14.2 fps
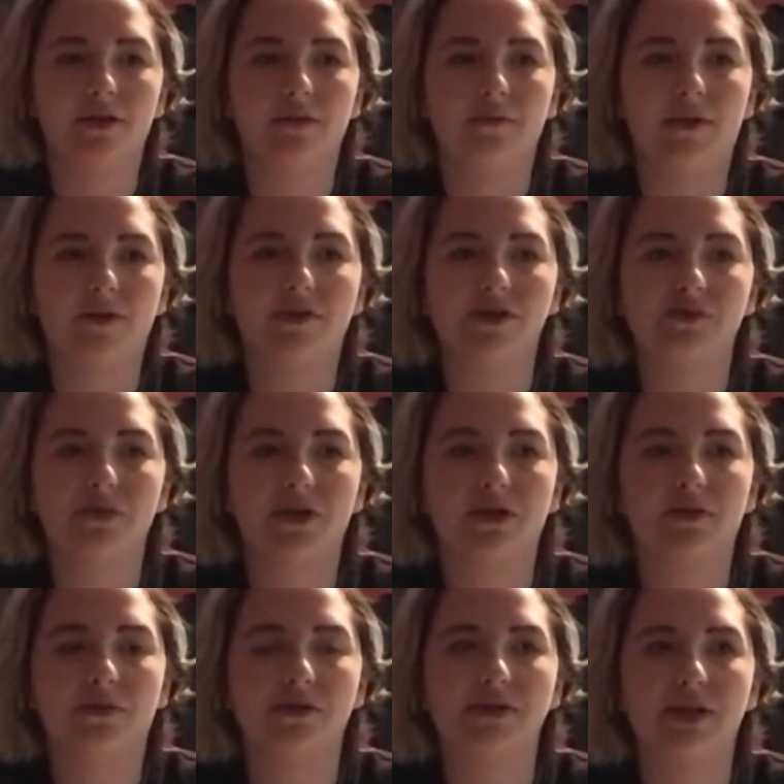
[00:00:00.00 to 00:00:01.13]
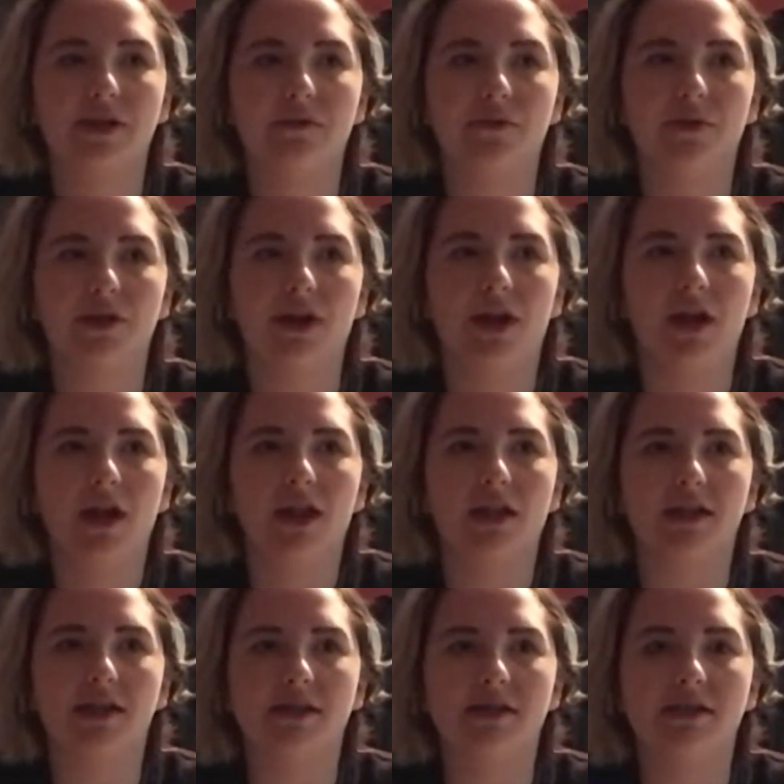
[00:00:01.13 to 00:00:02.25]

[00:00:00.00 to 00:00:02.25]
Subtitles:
my freshman year, the person I lived with, like,